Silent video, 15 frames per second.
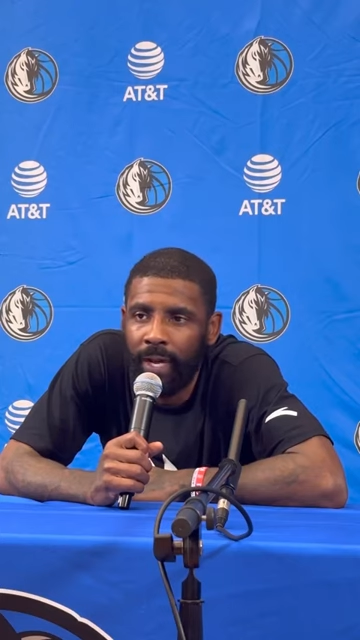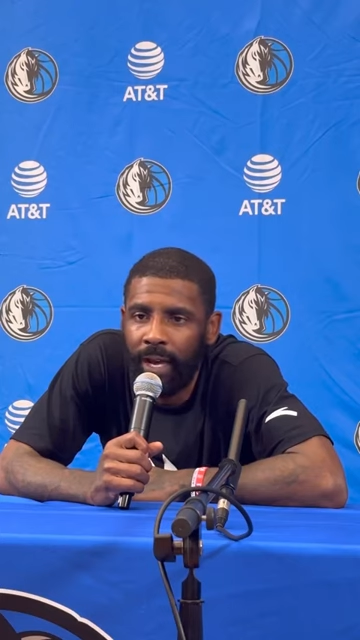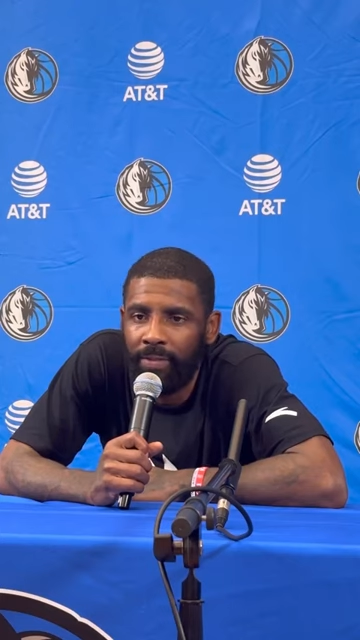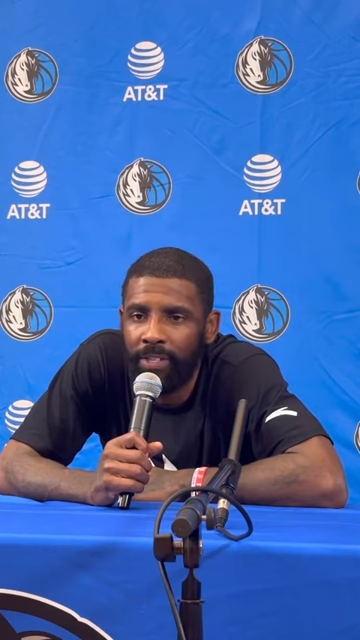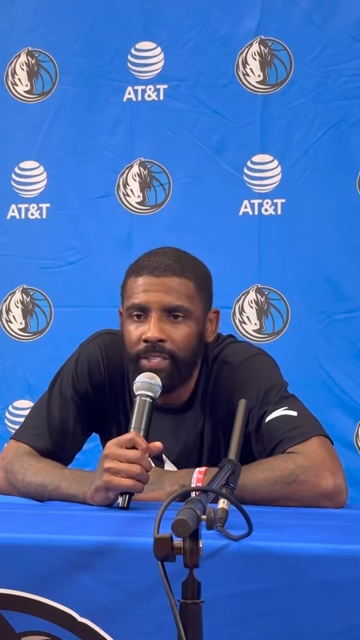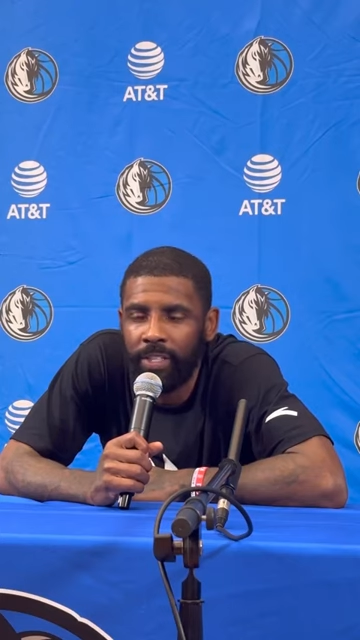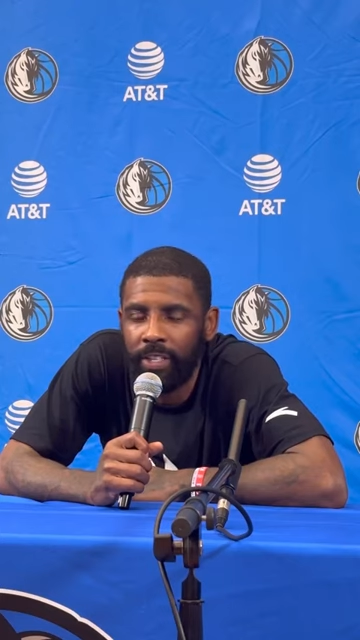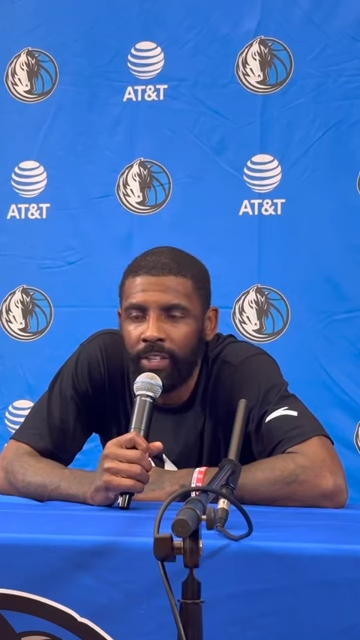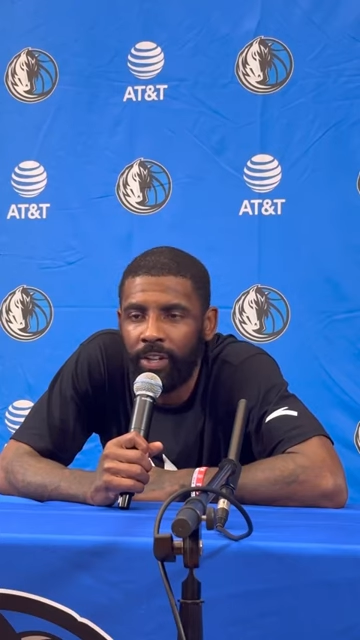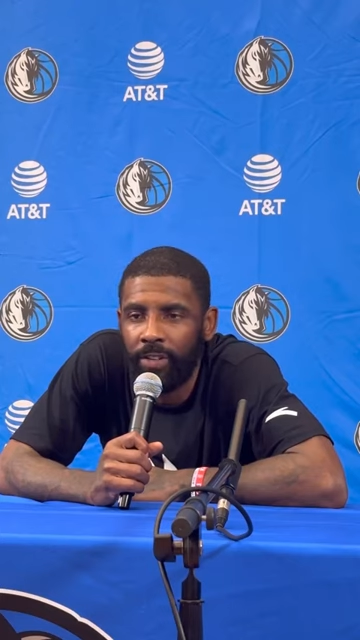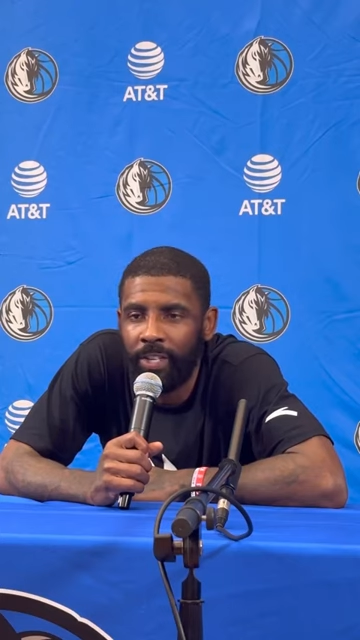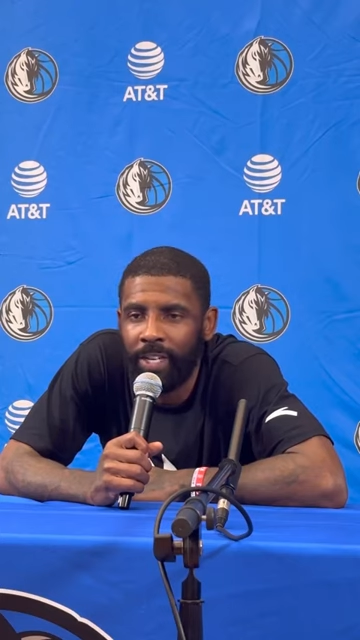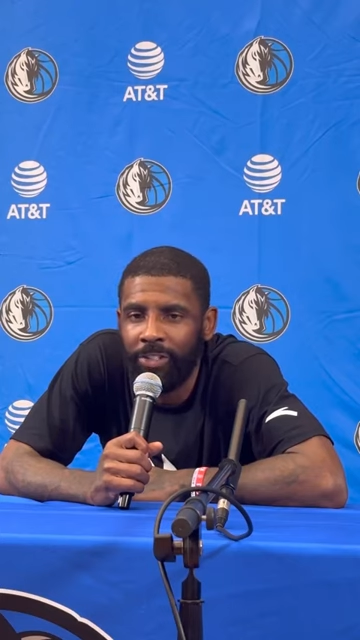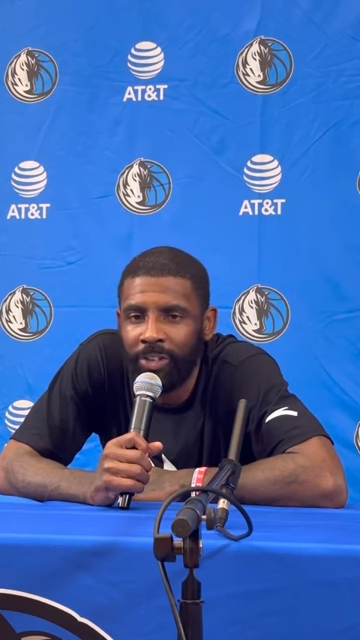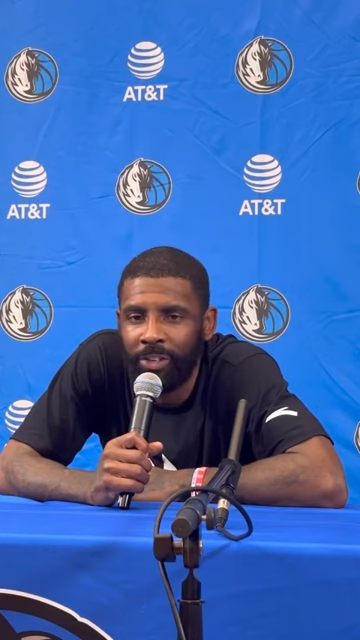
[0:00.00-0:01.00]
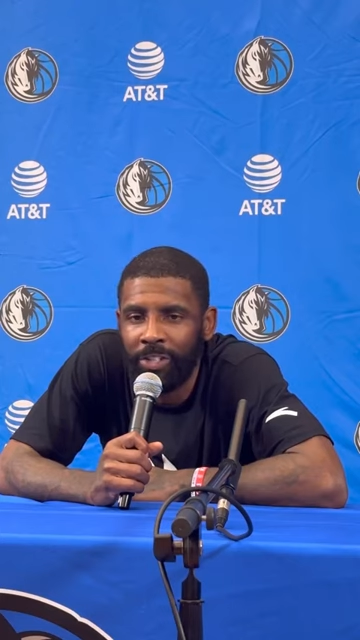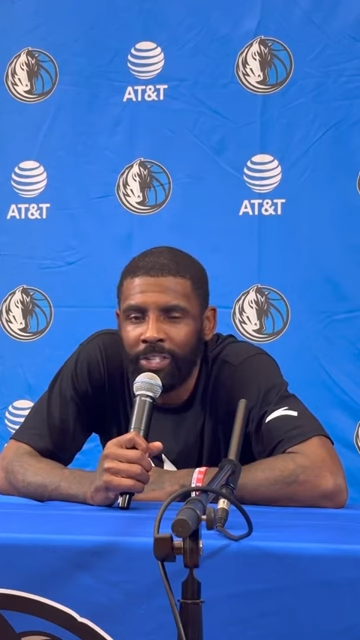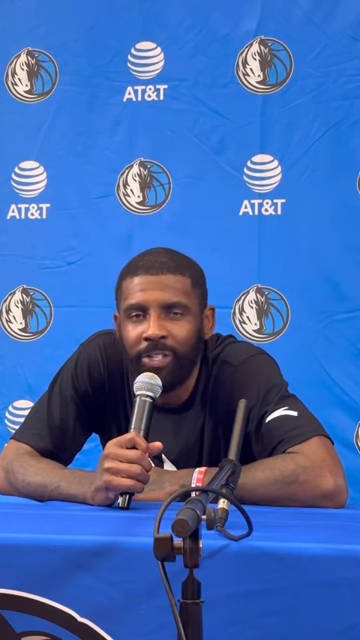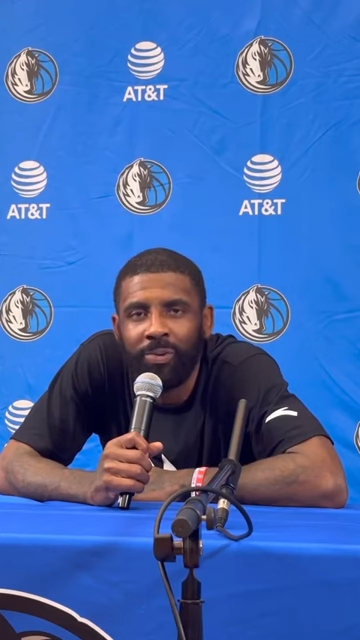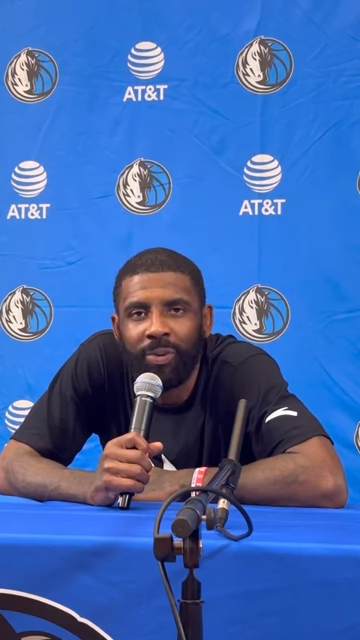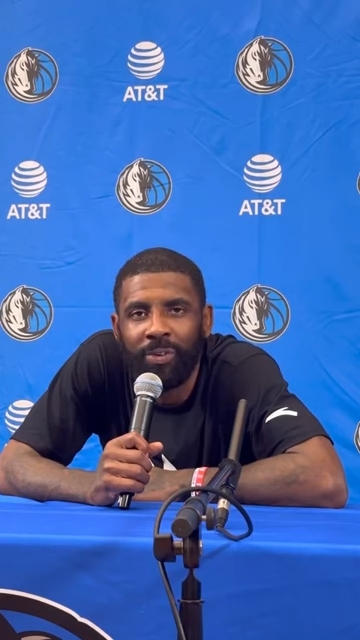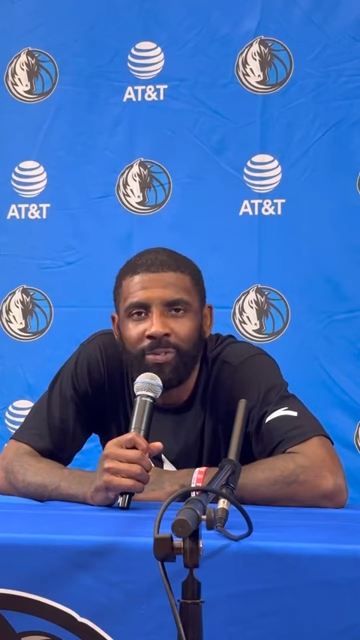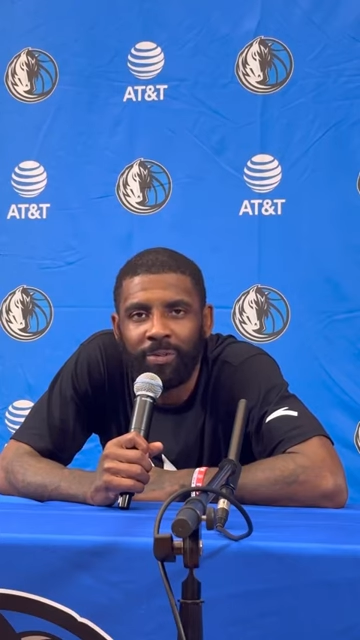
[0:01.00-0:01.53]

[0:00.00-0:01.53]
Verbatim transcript: obviously along that journey, he's won